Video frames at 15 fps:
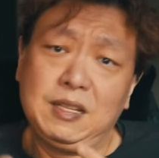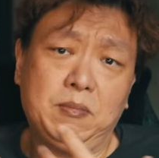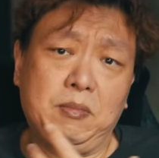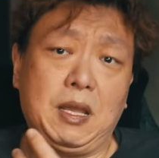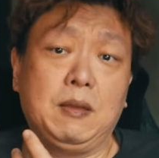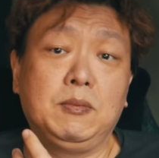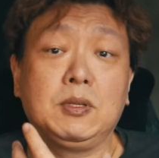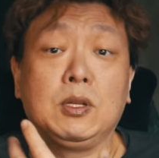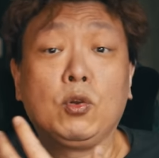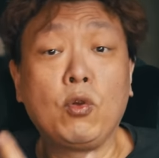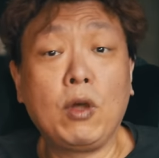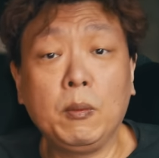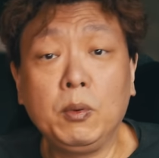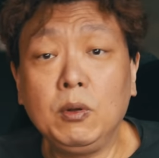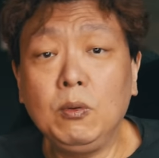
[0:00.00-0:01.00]
Sometimes the
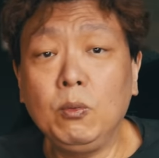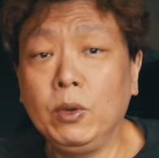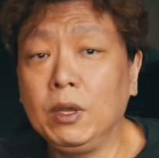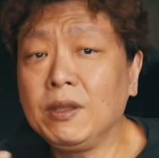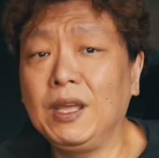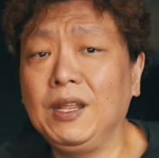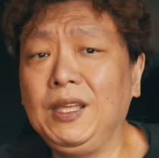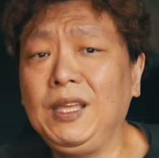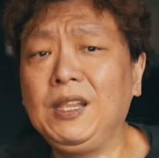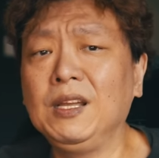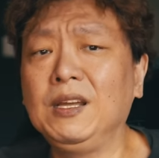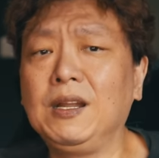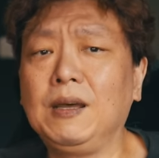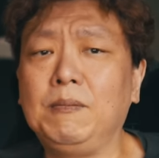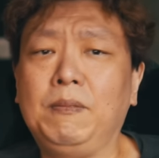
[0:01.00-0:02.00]
treble will get
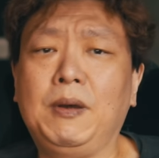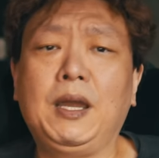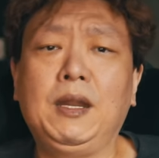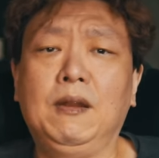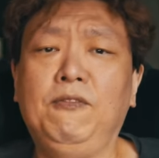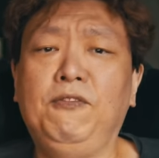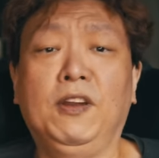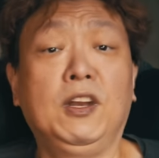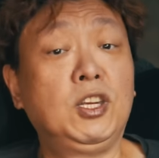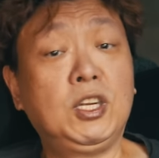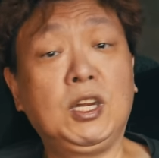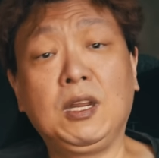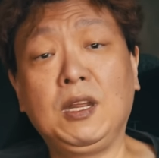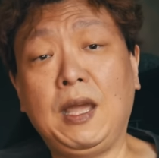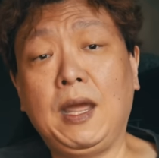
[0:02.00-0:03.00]
eaten up by the
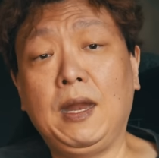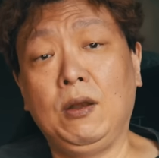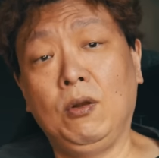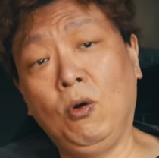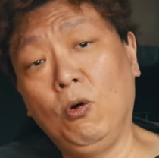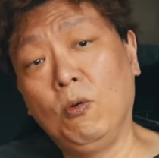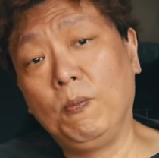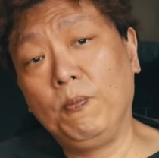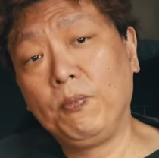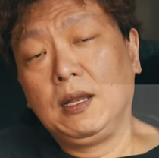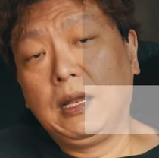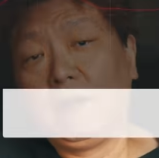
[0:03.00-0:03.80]
furnishing at home.